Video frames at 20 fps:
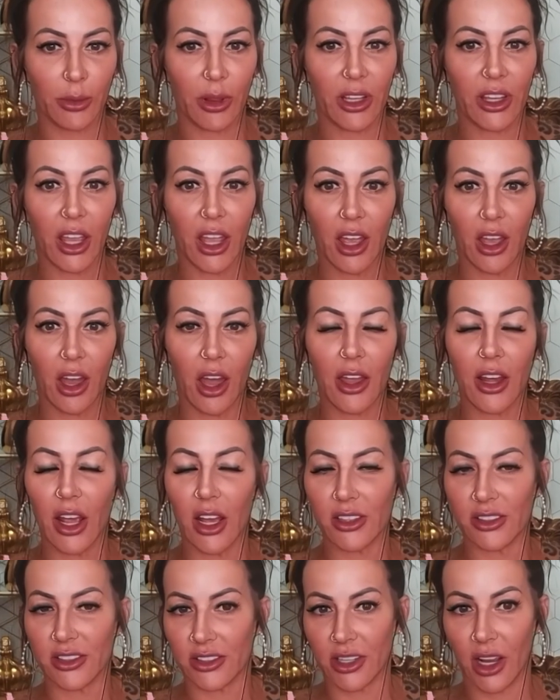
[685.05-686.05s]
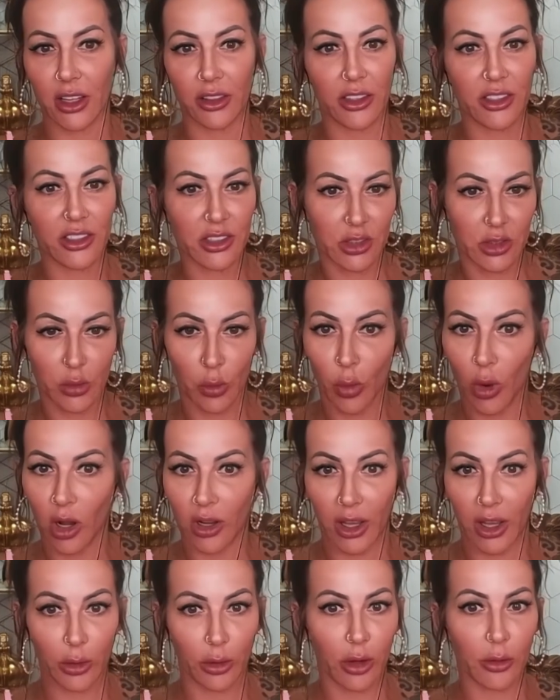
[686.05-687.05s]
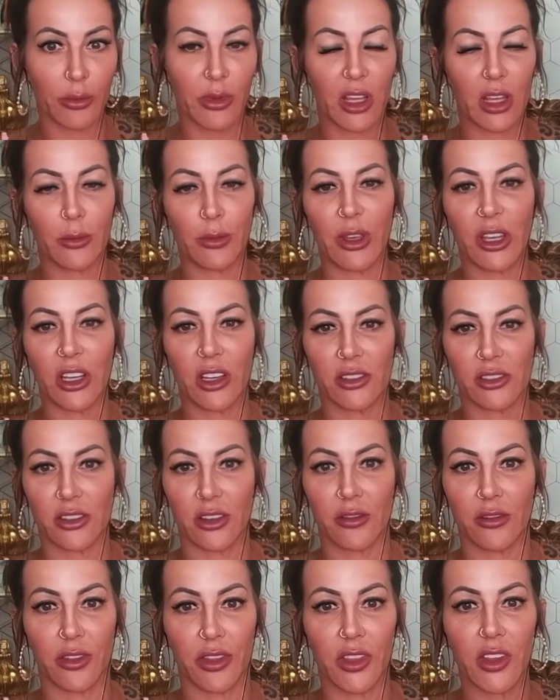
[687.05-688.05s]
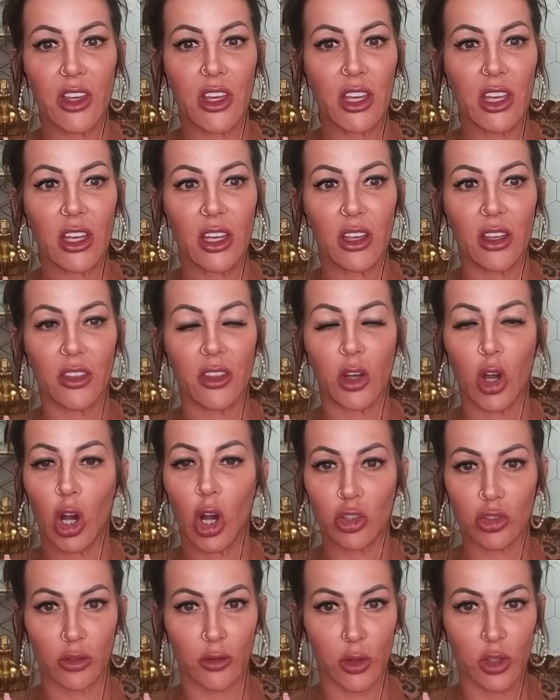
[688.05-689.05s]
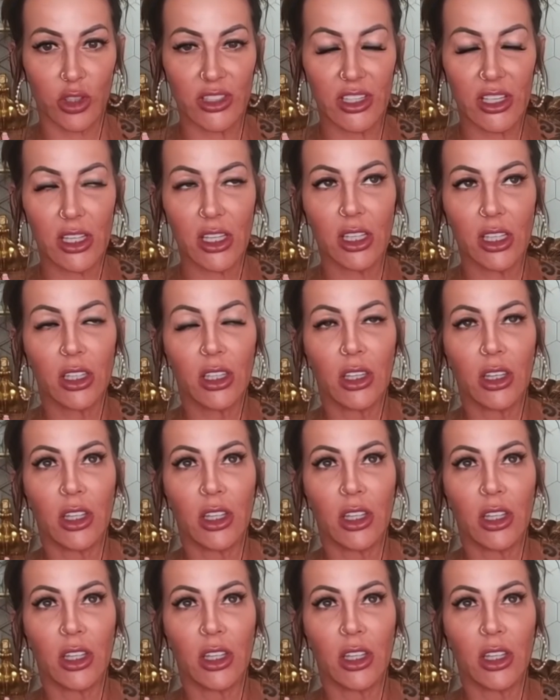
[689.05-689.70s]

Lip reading: like I'd had stylists walk out on me because of the controversy.